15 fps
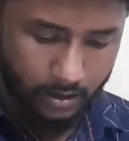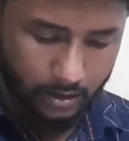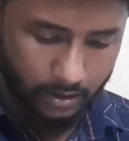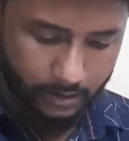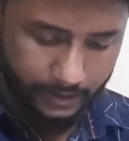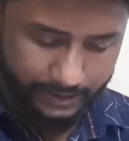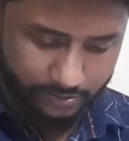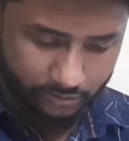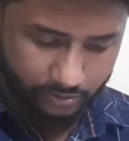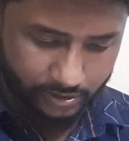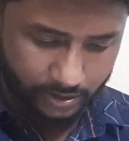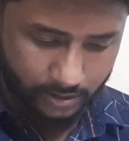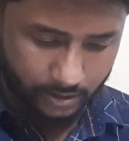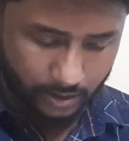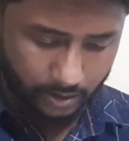Next
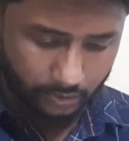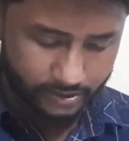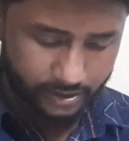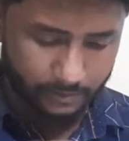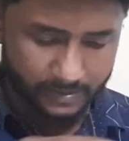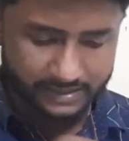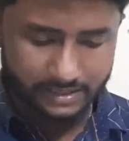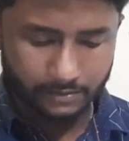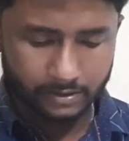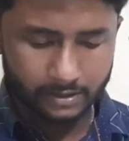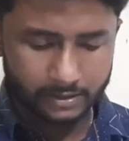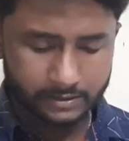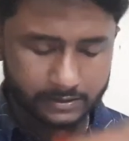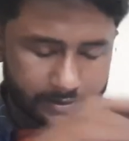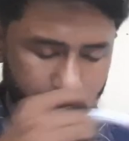question, question number
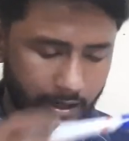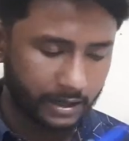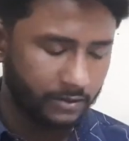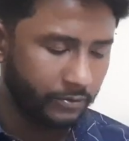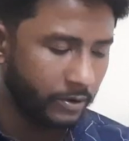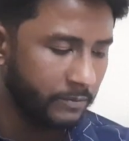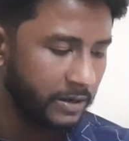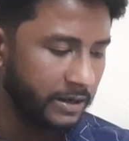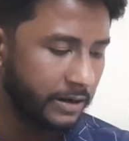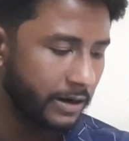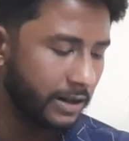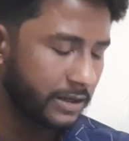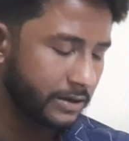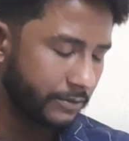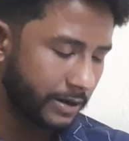17 is again from linear
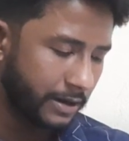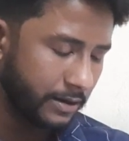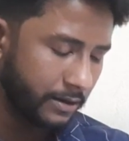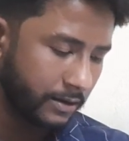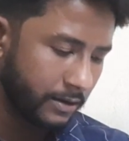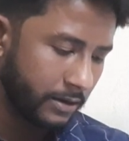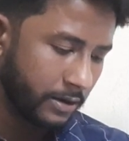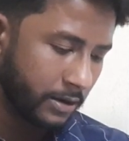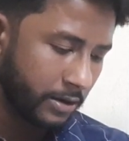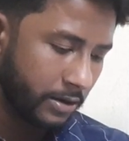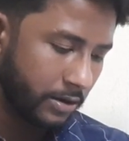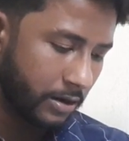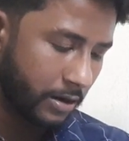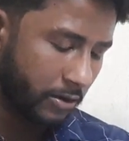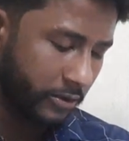algebra.
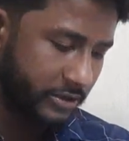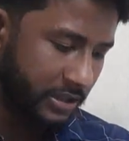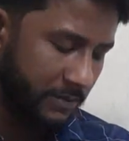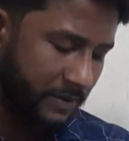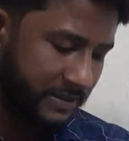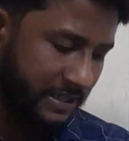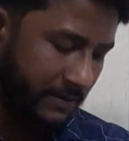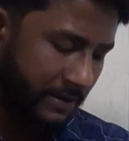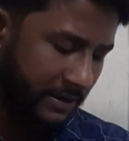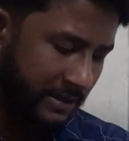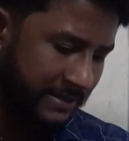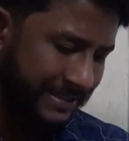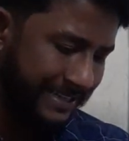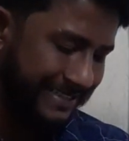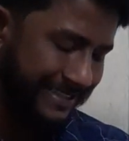Question number 17
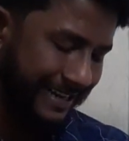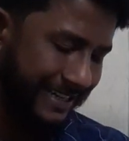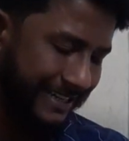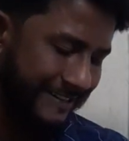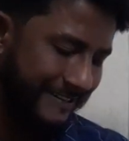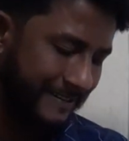says that